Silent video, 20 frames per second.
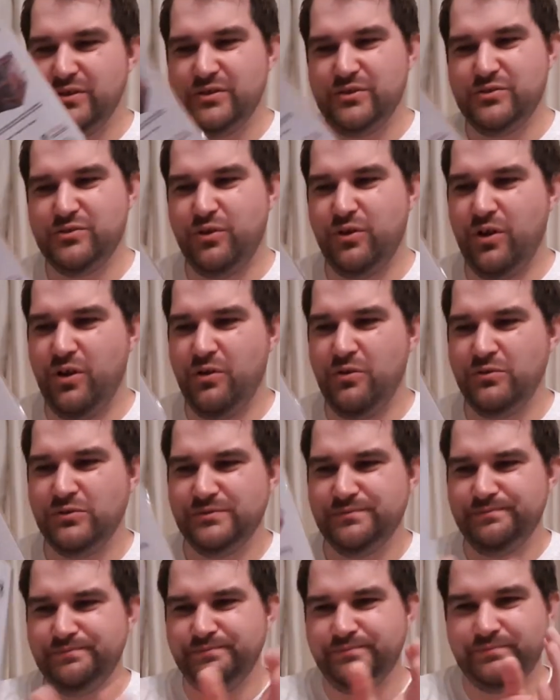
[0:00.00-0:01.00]
stronghold,
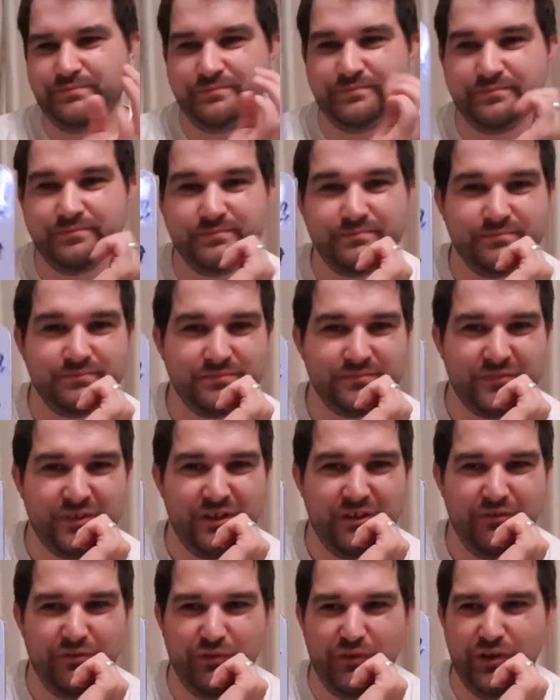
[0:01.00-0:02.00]

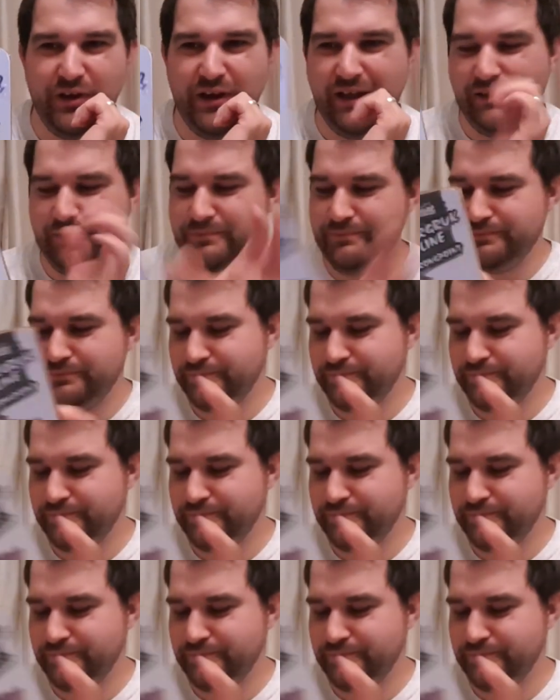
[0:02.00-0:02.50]
go through that.